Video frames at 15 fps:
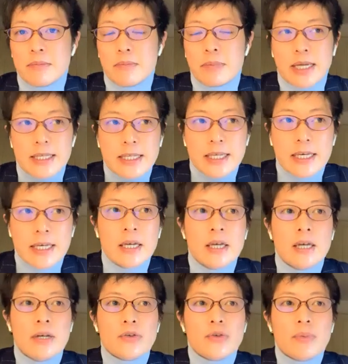But I think
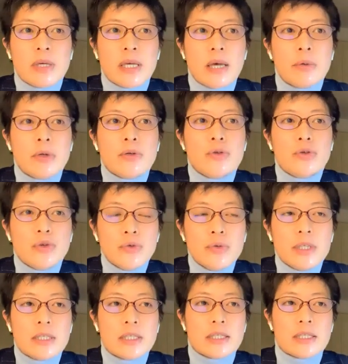to be able to do
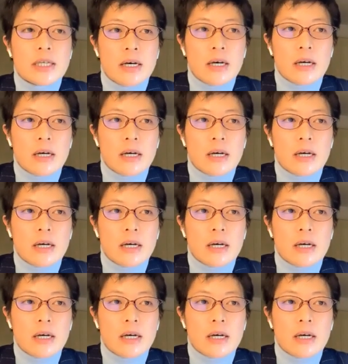this